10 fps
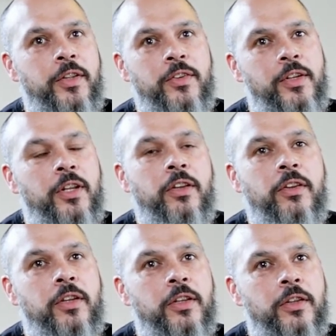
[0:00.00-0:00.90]
is another
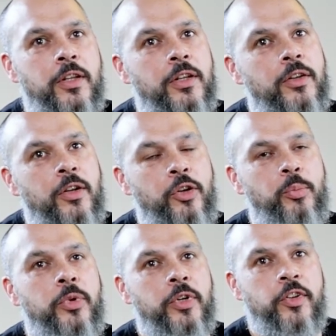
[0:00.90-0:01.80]
thing that
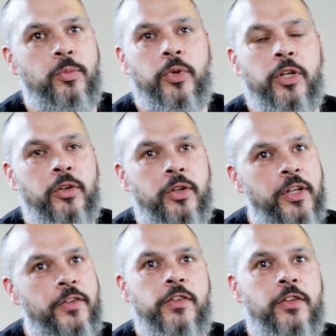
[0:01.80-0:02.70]
home buyers might not
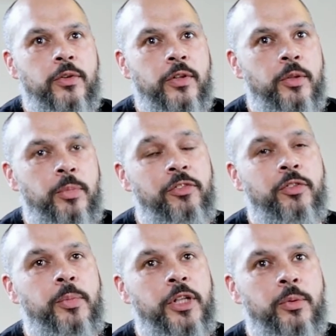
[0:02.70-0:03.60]
necessarily be
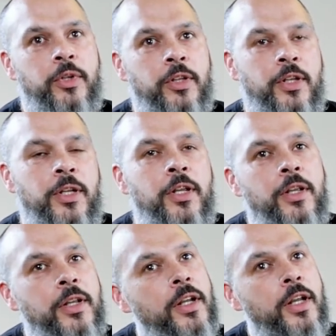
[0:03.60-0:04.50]
familiar with
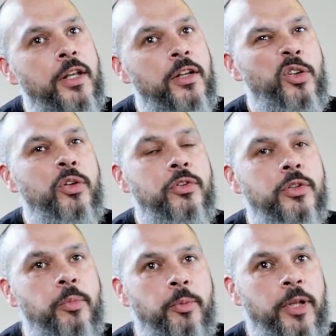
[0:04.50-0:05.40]
and it could
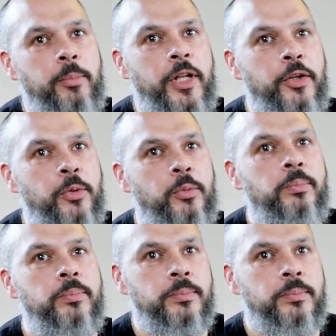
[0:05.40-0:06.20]
trip them up later on.